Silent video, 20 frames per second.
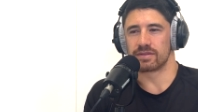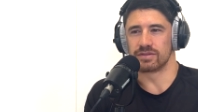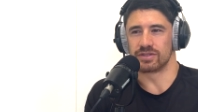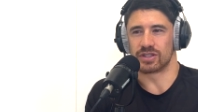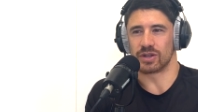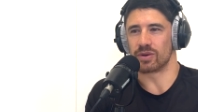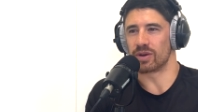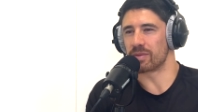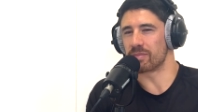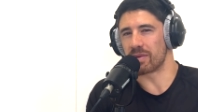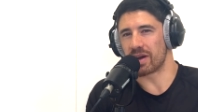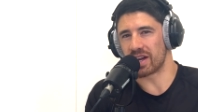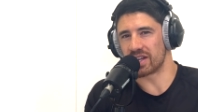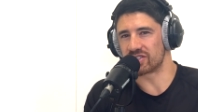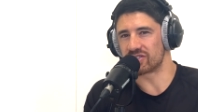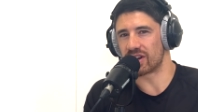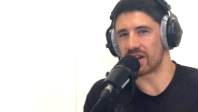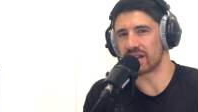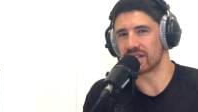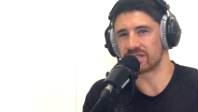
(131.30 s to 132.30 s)
doing my
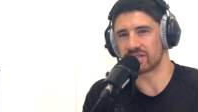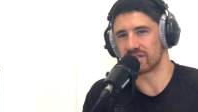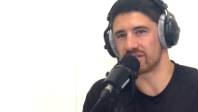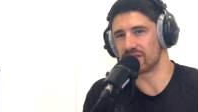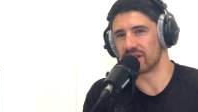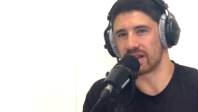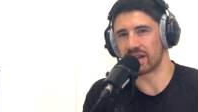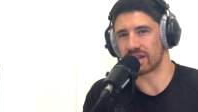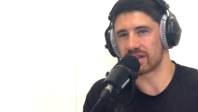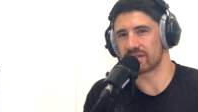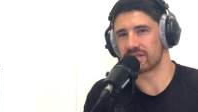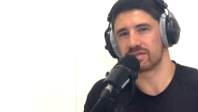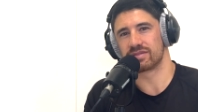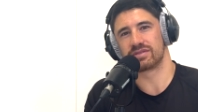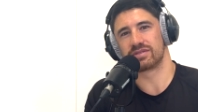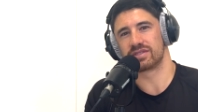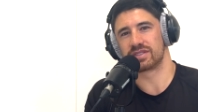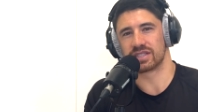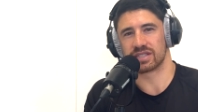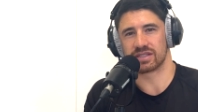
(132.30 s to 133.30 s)
training, so like
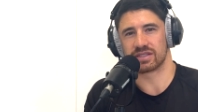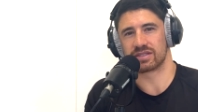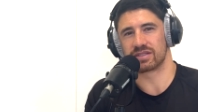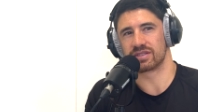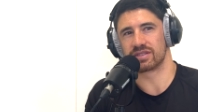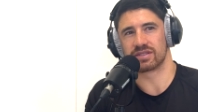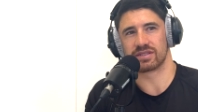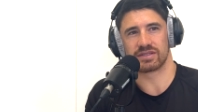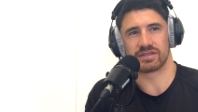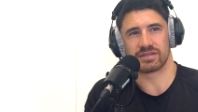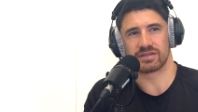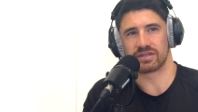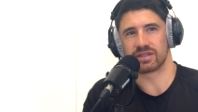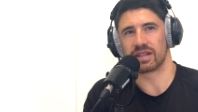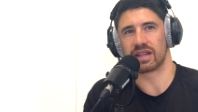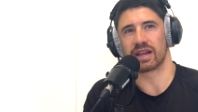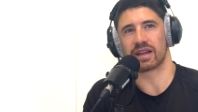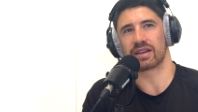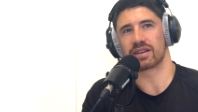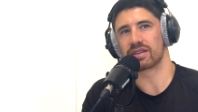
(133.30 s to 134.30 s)
just
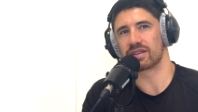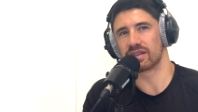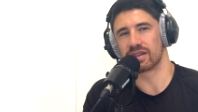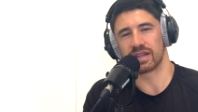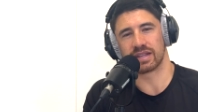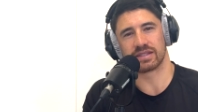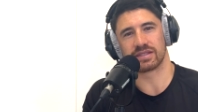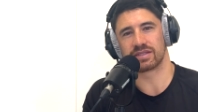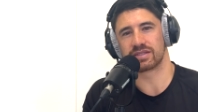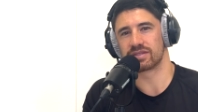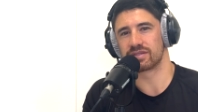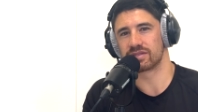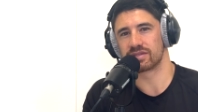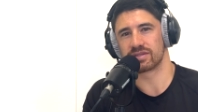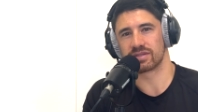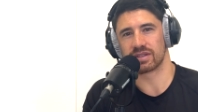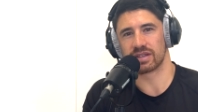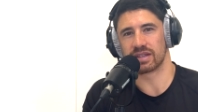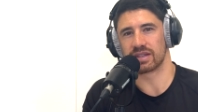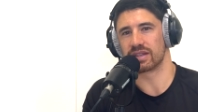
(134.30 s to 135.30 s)
like let's
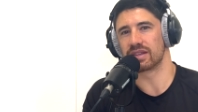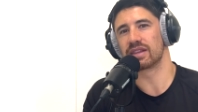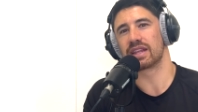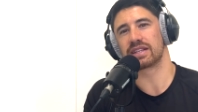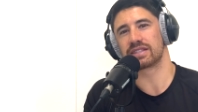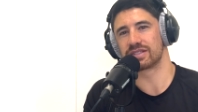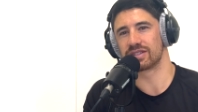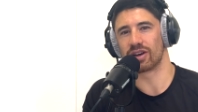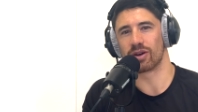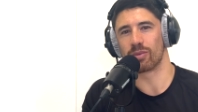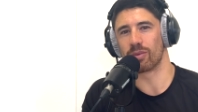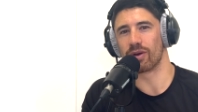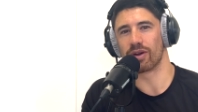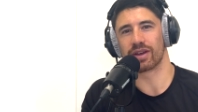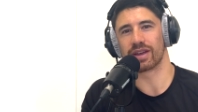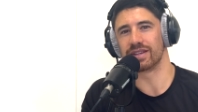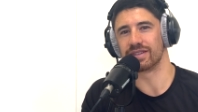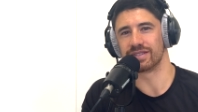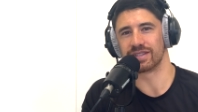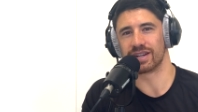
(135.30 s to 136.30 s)
let's not
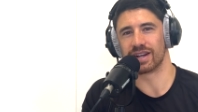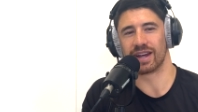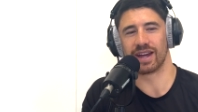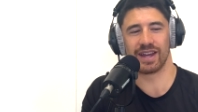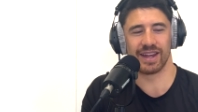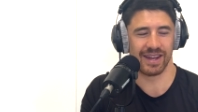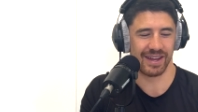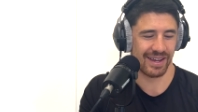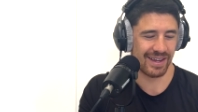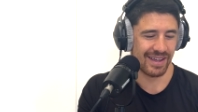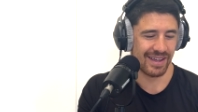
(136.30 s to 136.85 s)
work in today.